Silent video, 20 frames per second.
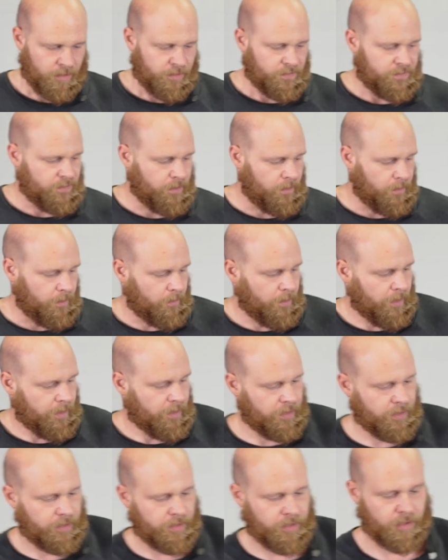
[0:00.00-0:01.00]
So
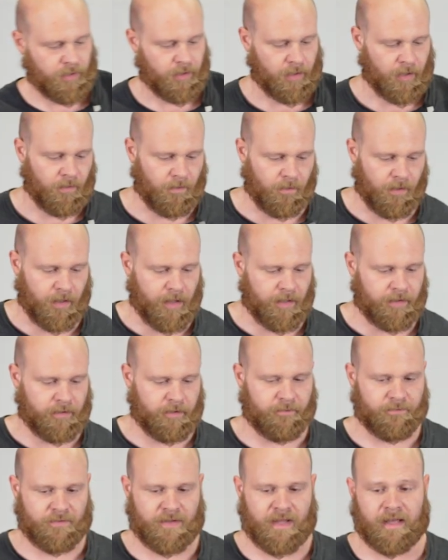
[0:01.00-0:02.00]
a lot
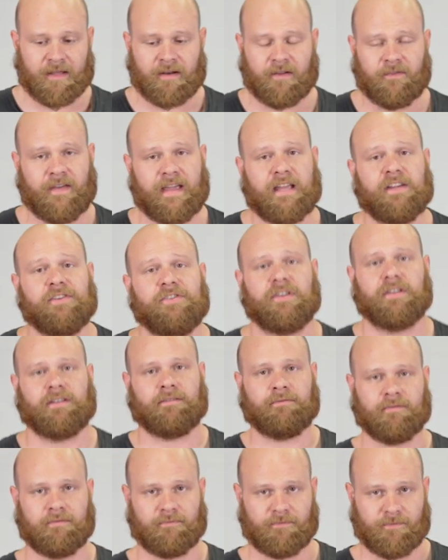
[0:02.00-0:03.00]
of the
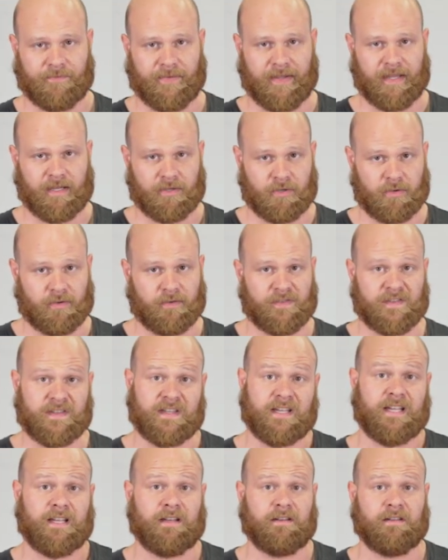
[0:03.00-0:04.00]
innovation that you have
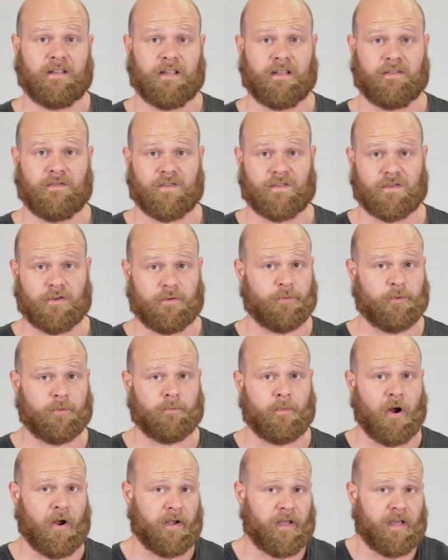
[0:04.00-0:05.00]
seen in the Subaru
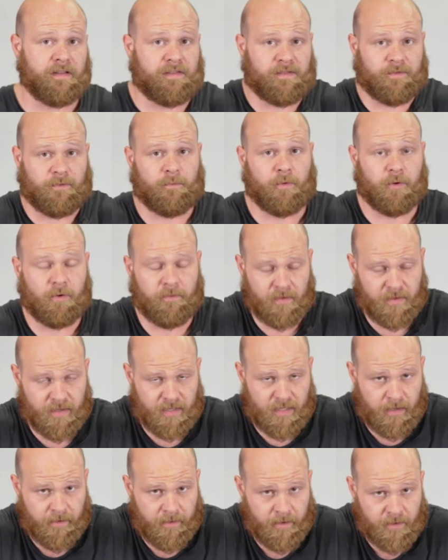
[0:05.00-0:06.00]
markets from over the
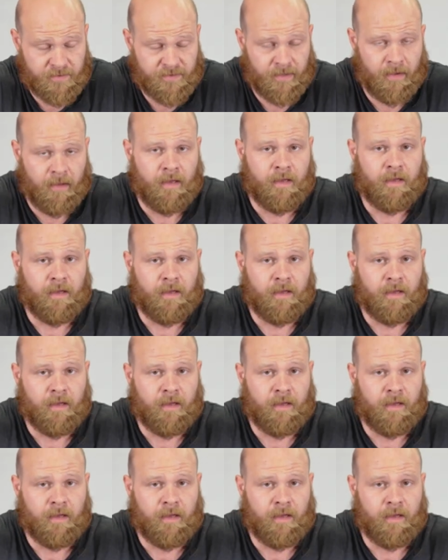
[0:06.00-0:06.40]
years